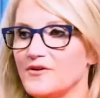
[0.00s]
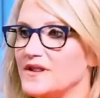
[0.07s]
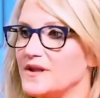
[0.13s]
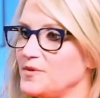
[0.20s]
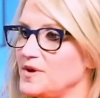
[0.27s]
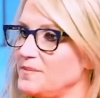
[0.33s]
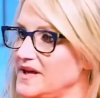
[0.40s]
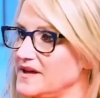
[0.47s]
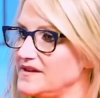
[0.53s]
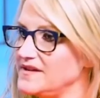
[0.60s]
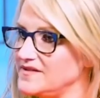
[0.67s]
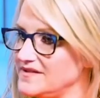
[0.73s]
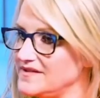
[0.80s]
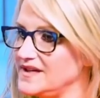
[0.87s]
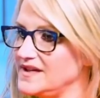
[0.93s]
And then we make these
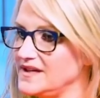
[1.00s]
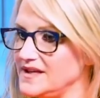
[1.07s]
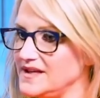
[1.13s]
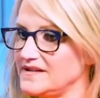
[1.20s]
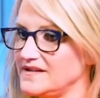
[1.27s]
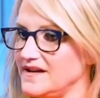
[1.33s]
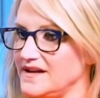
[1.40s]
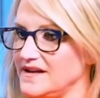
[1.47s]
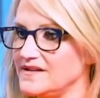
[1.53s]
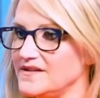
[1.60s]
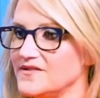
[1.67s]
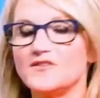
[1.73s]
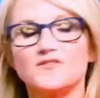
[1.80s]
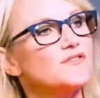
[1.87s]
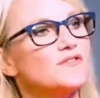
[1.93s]
teeny tiny
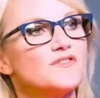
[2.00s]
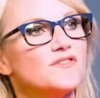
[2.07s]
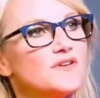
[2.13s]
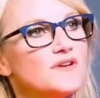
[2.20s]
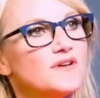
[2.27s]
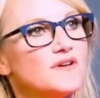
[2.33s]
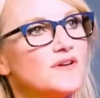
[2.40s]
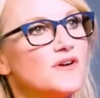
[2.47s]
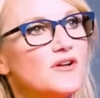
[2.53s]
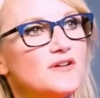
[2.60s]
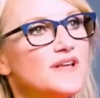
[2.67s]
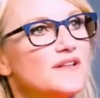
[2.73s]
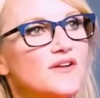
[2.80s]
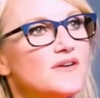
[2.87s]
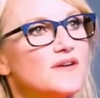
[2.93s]
decisions all
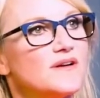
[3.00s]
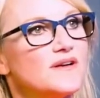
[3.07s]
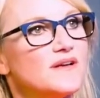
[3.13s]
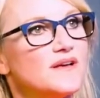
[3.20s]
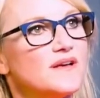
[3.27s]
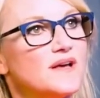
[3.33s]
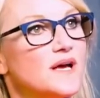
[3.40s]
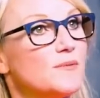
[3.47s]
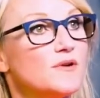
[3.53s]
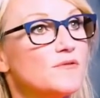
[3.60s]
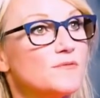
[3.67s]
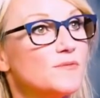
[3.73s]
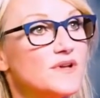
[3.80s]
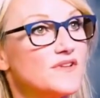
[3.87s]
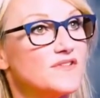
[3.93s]
day long. We don't
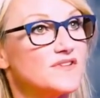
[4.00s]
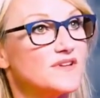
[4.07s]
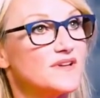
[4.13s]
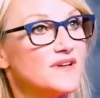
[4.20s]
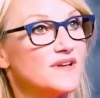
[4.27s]
even realize it.